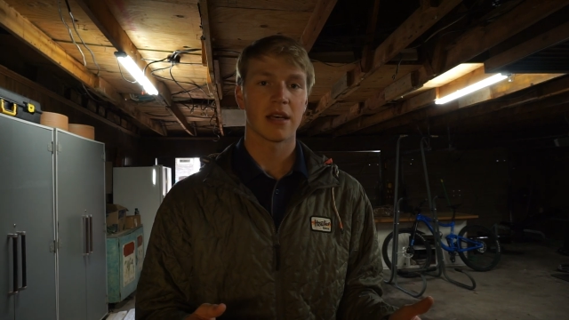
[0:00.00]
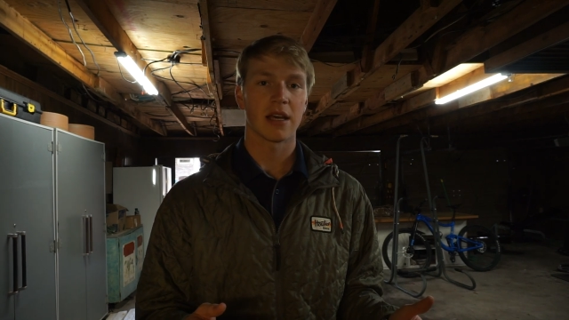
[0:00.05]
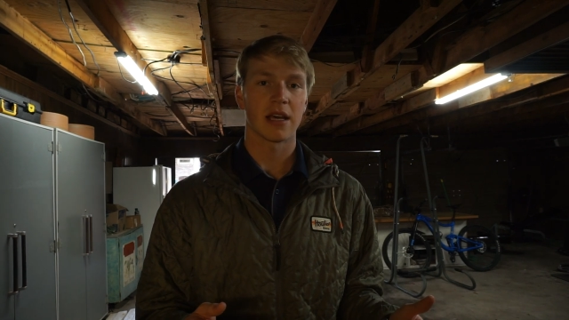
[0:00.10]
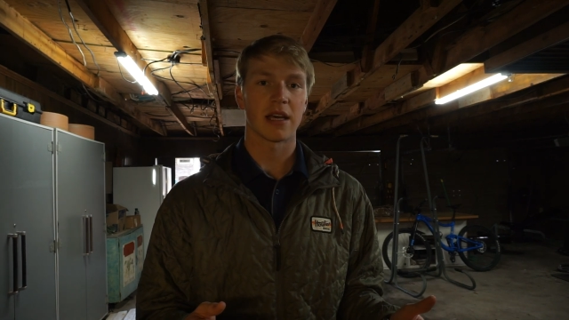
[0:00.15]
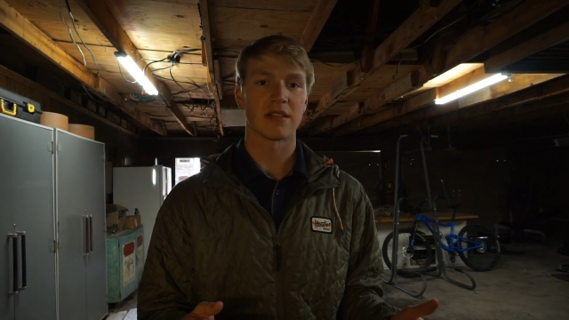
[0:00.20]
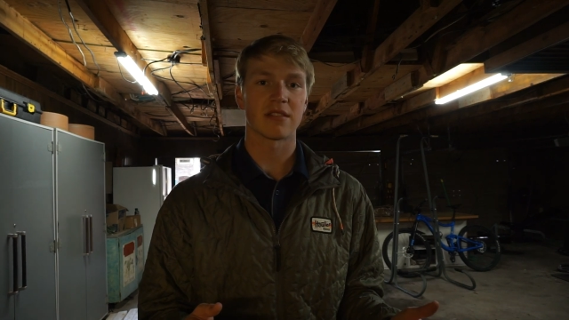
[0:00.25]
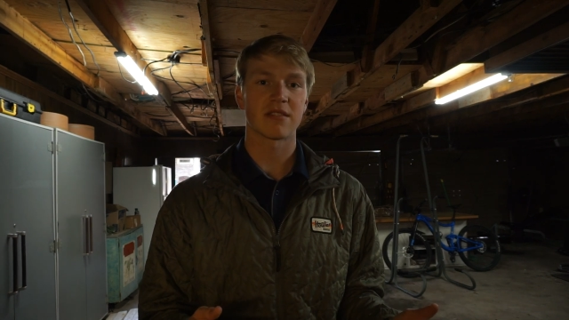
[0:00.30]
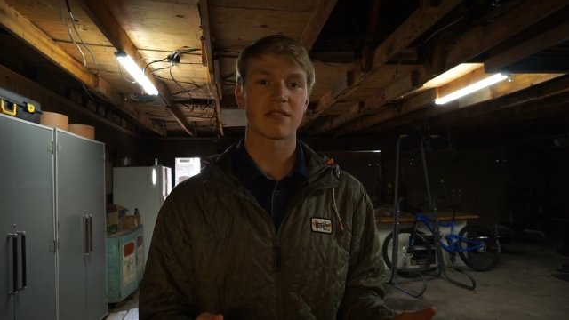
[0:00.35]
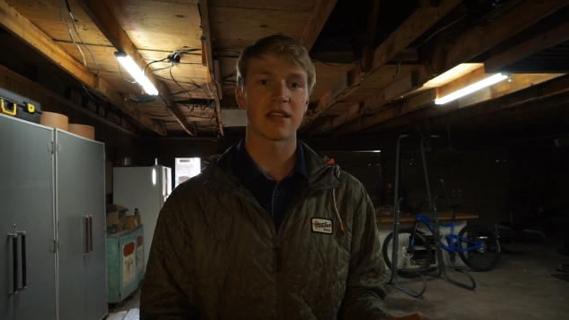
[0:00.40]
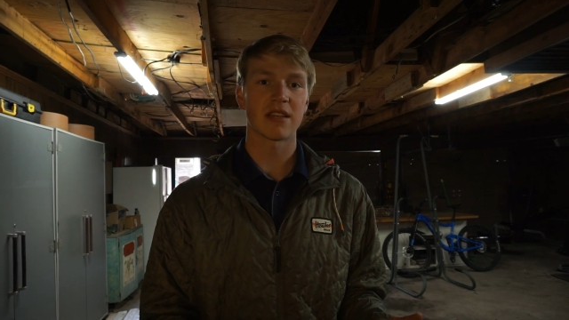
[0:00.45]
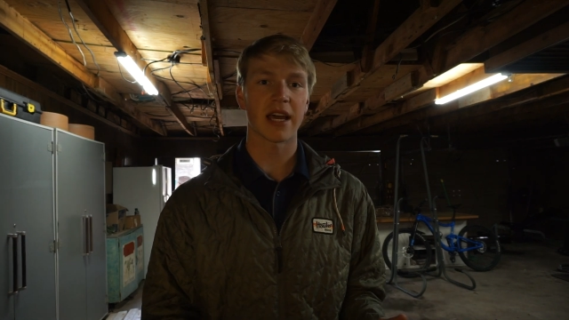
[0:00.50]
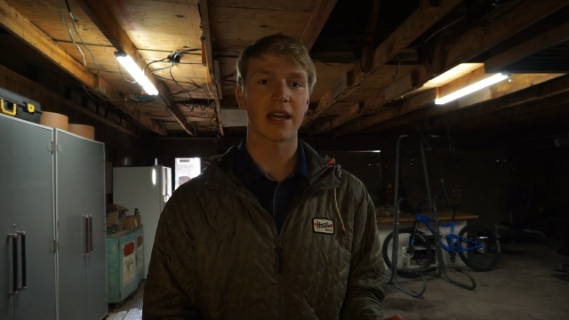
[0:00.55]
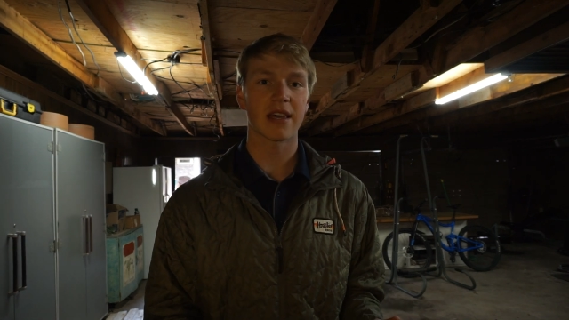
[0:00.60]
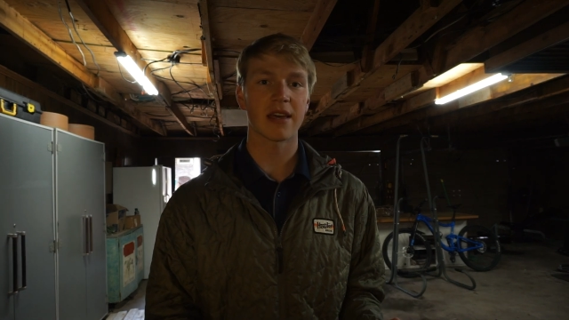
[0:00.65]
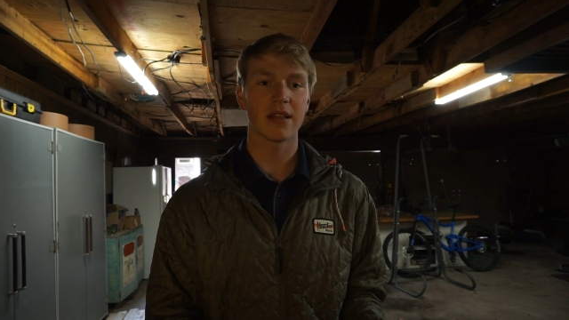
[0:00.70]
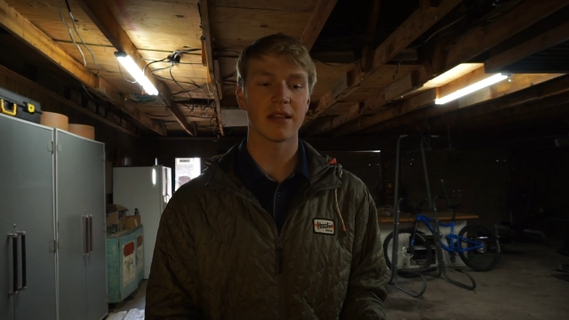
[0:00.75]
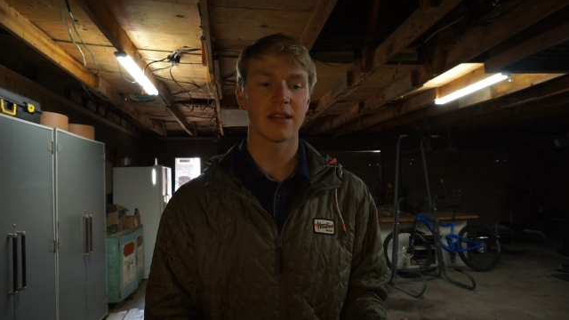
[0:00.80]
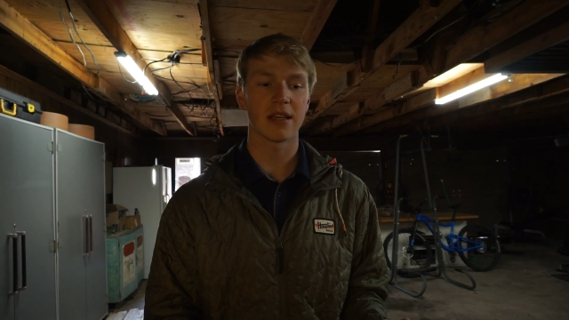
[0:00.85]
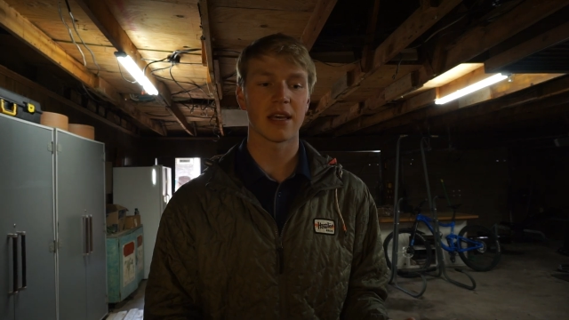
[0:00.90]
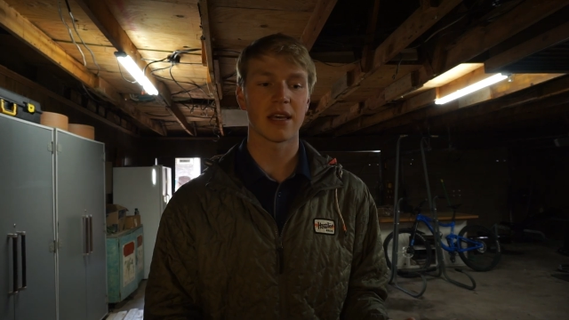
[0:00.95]
And
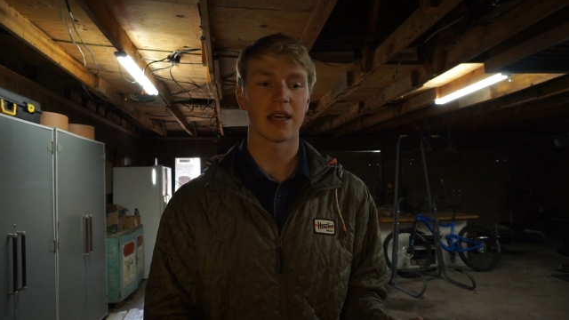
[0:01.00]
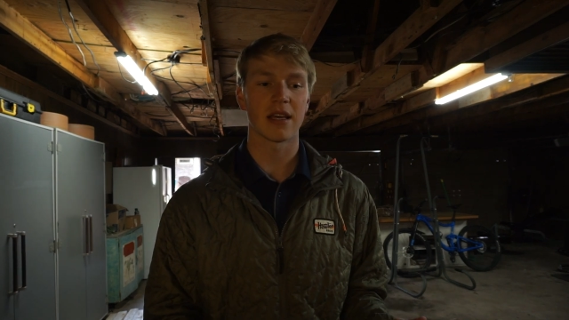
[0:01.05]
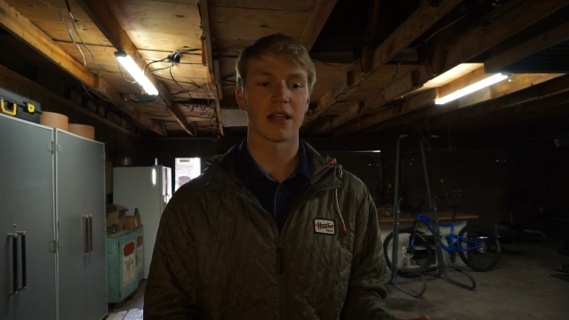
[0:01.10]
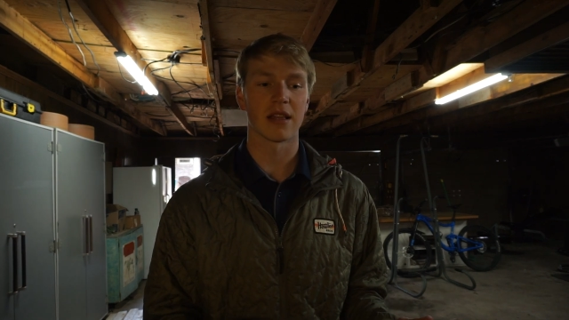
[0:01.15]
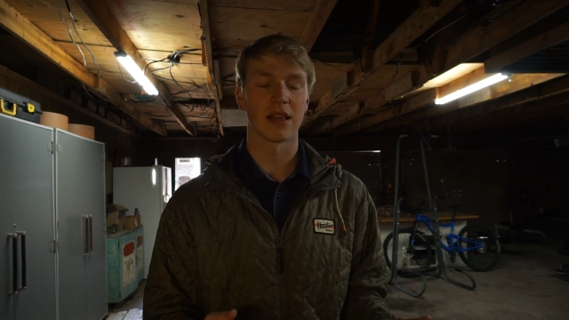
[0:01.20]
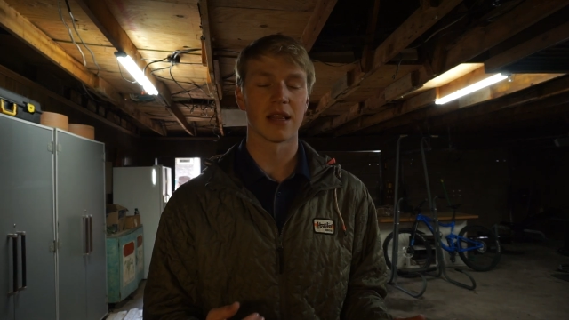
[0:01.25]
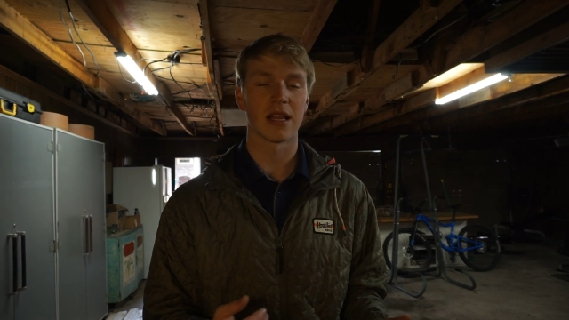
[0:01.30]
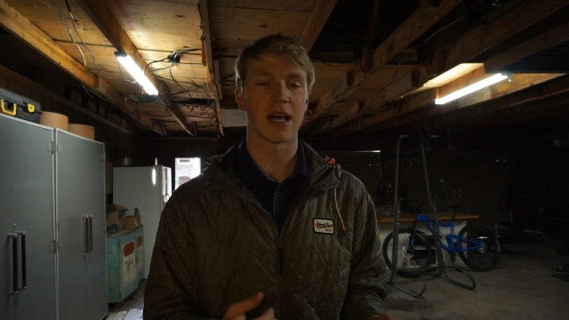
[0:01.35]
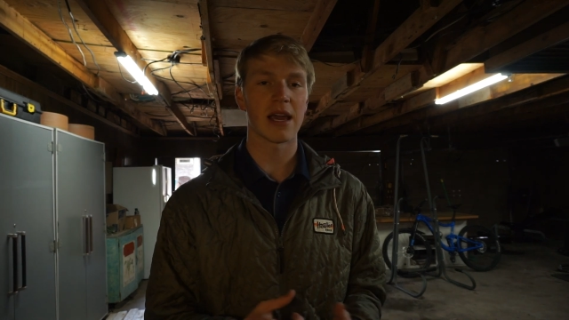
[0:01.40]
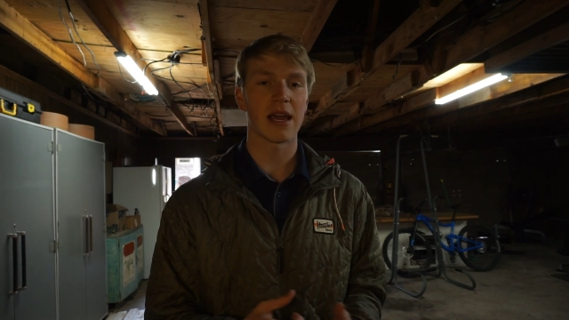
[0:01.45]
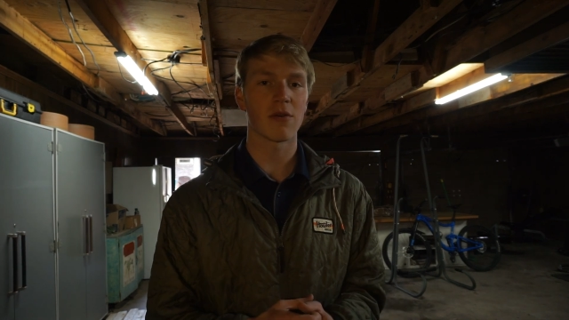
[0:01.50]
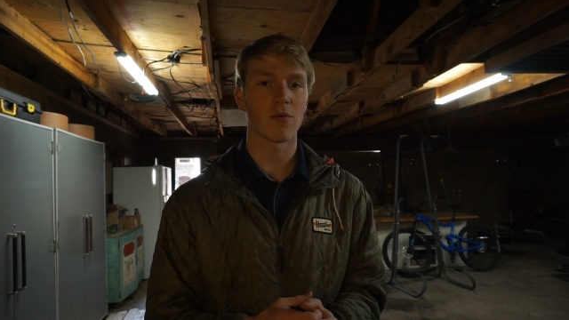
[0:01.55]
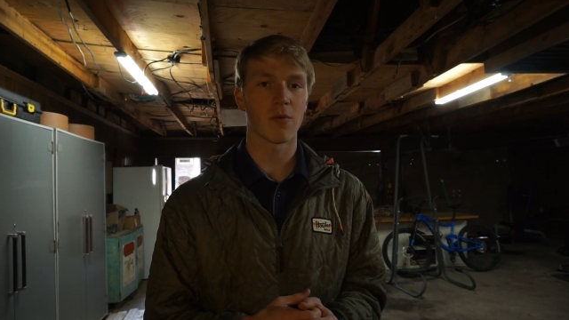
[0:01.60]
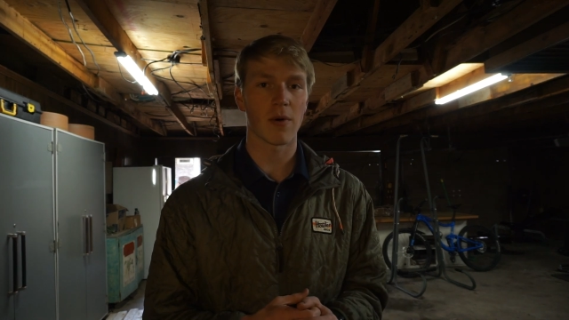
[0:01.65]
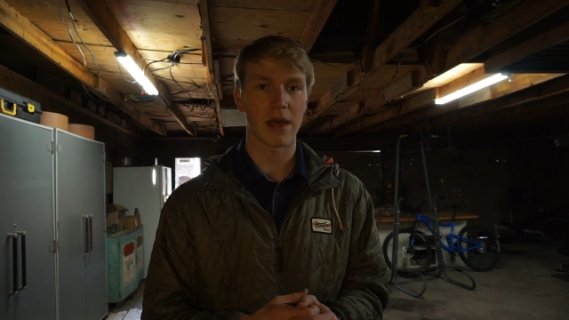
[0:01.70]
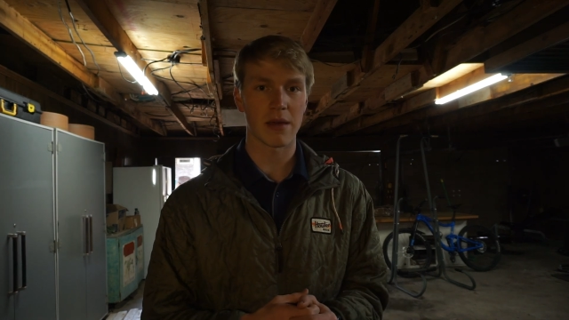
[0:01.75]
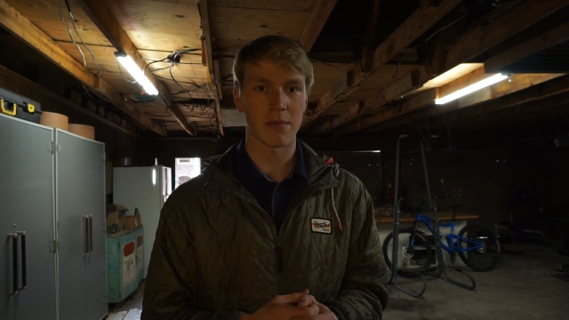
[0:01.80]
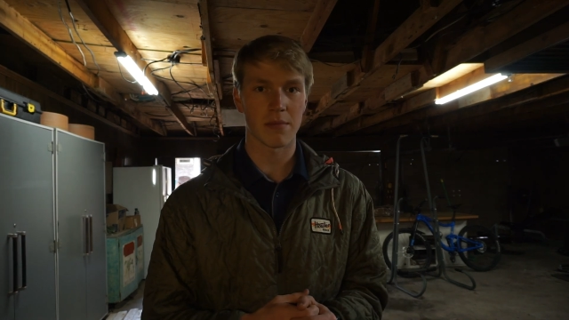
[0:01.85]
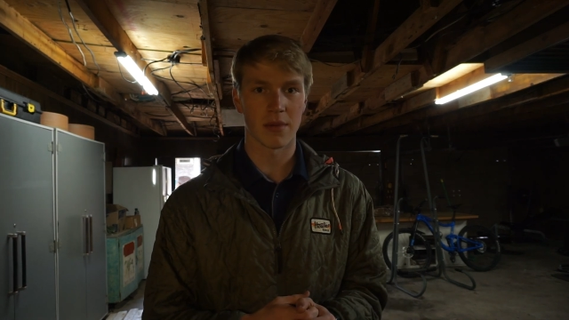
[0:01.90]
secondly, lightweight